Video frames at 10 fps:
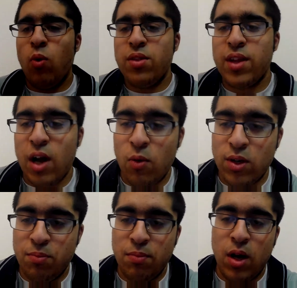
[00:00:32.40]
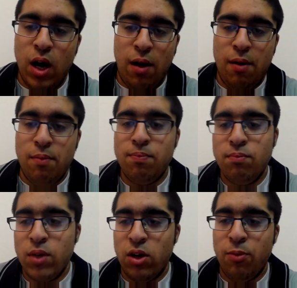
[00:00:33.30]
thing I want
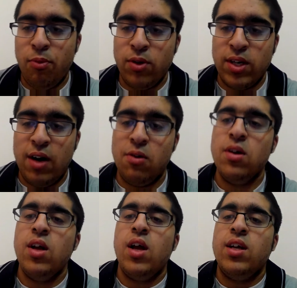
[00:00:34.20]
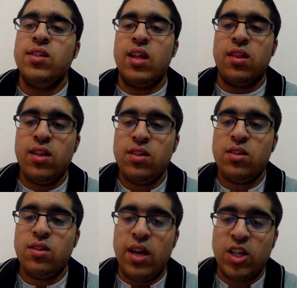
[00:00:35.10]
to point out is that this
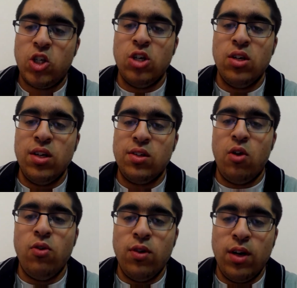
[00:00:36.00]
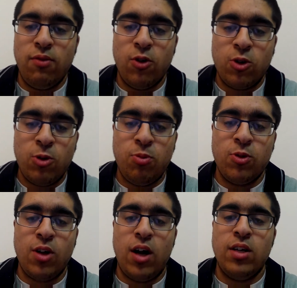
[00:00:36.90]
section is only for triple
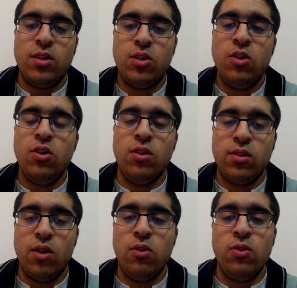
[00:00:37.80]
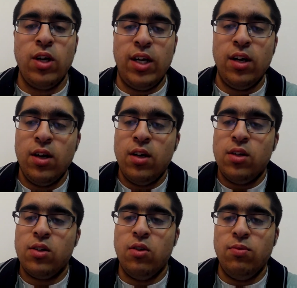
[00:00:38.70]
science students only.
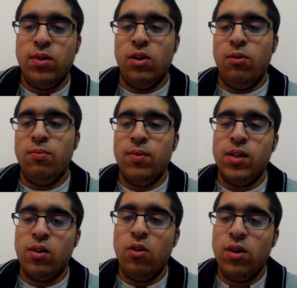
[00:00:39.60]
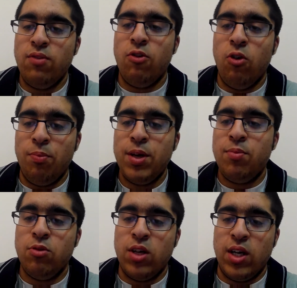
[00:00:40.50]
So it's only for
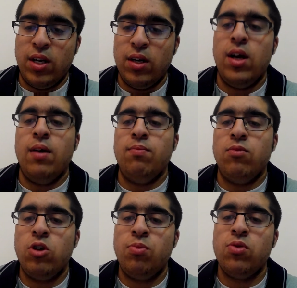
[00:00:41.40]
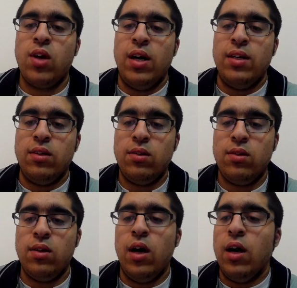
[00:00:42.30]
people doing triple
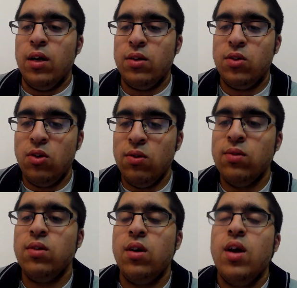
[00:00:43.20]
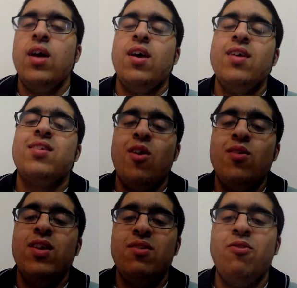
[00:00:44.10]
science It's
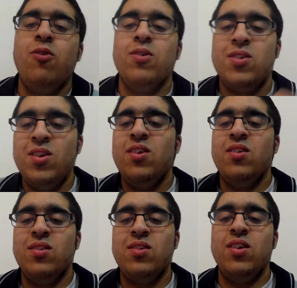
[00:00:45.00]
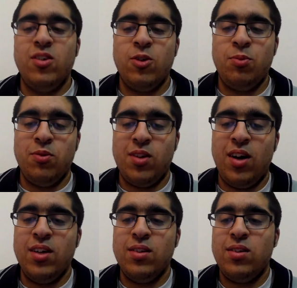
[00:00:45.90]
only for students doing triple
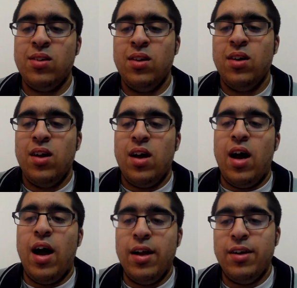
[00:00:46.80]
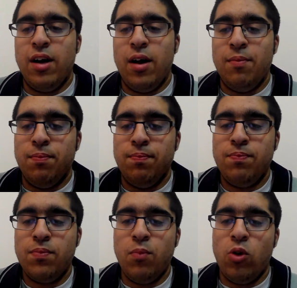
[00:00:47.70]
science
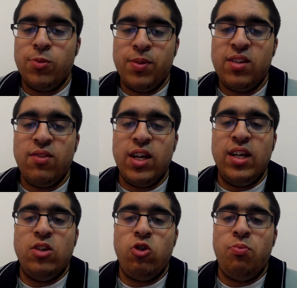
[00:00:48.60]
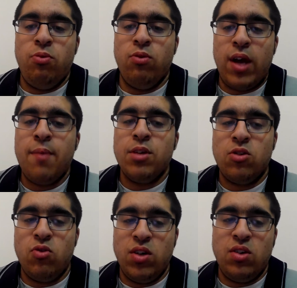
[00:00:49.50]
and more specifically triple
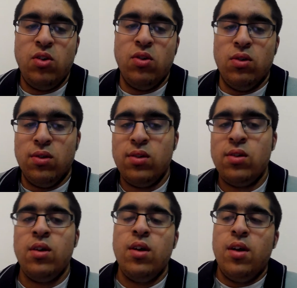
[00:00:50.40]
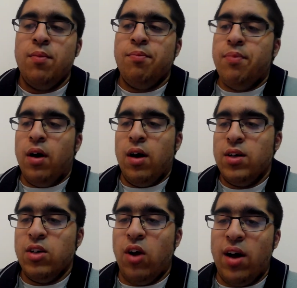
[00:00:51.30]
chemistry students.
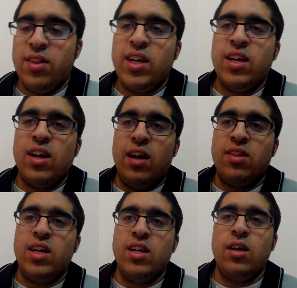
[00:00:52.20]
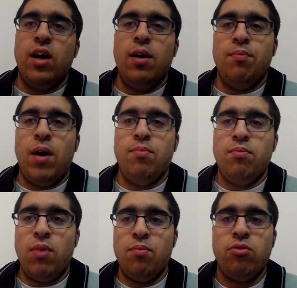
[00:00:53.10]
But
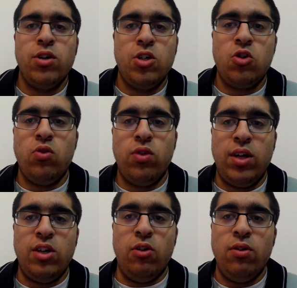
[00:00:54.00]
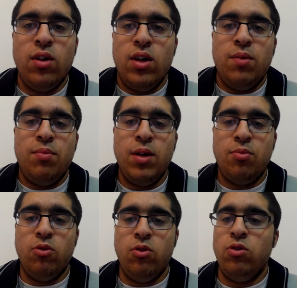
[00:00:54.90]
I'm pretty sure that
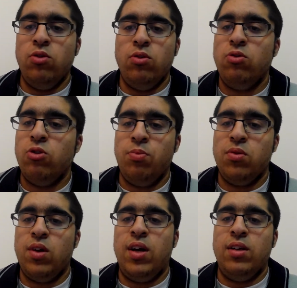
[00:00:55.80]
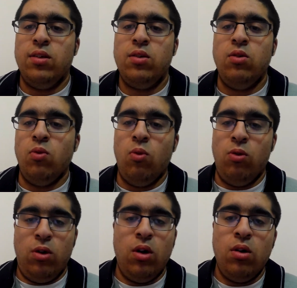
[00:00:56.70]
people who do triple science
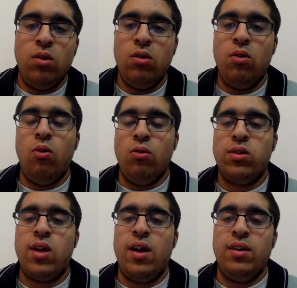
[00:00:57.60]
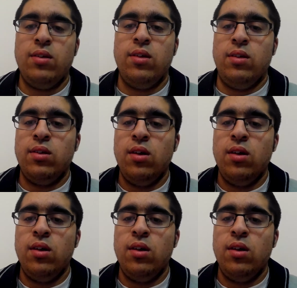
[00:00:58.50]
do all sciences.